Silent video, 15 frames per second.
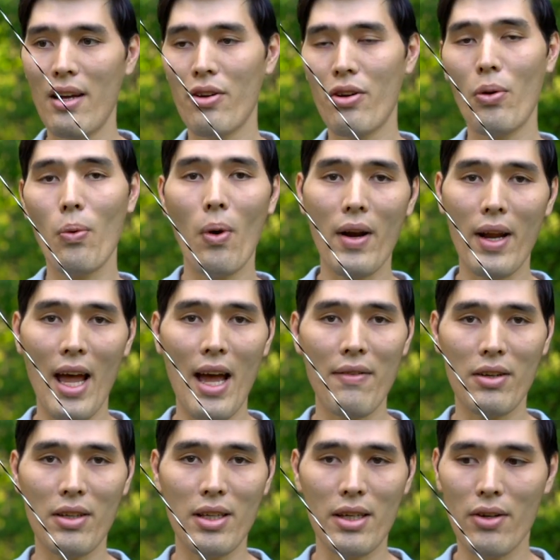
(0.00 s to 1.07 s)
who want to have a
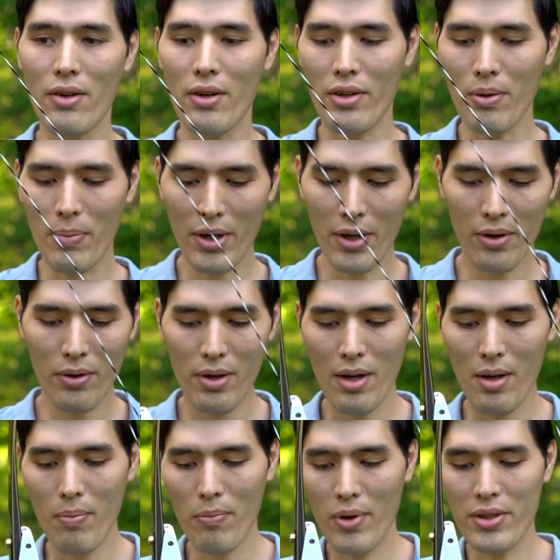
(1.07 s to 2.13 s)
clicker on their bow
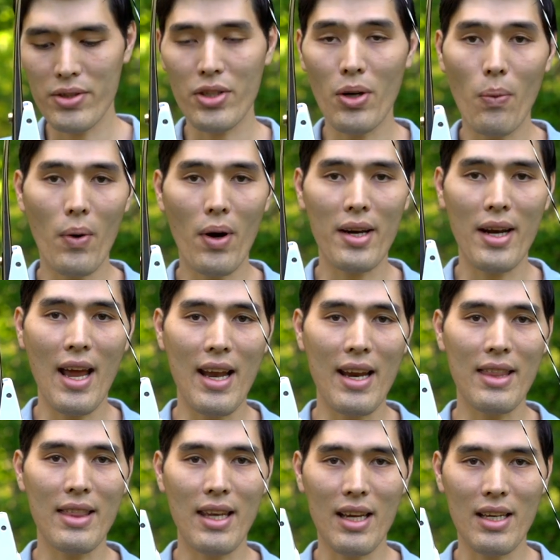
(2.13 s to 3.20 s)
but don't want
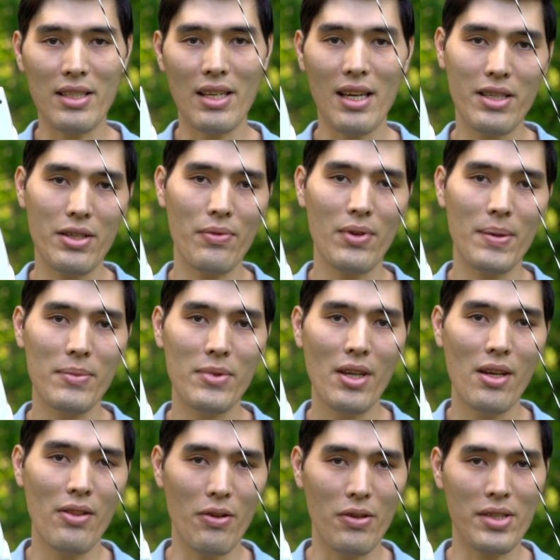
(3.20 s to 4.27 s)
anything to interrupt
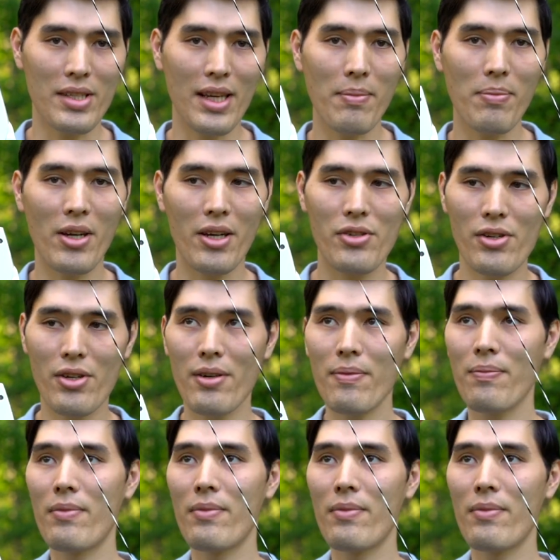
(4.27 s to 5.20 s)
their sight picture.